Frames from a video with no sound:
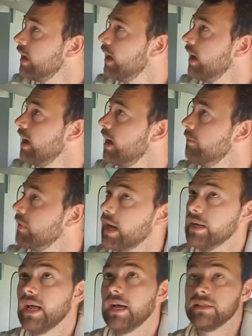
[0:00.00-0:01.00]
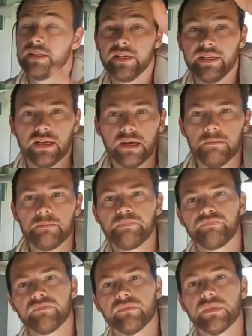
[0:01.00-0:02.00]
and had the
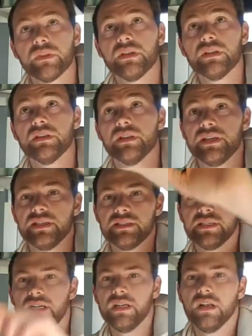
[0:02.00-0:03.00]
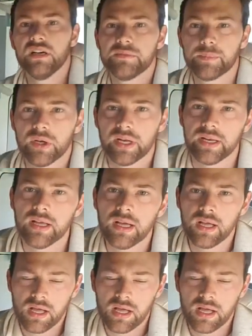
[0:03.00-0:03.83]
ceiling lights put in.